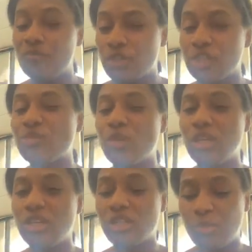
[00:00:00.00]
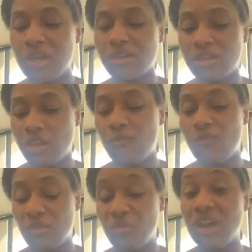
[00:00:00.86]
just what to expect, except
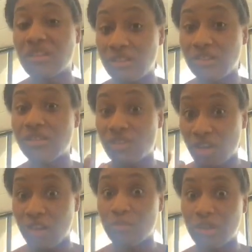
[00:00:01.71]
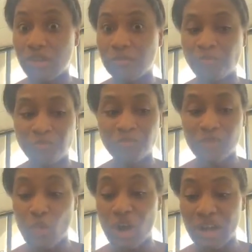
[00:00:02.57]
for the fact that it's a champion
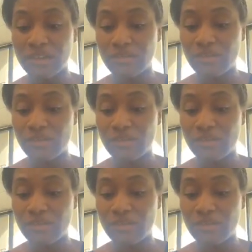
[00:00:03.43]
wine.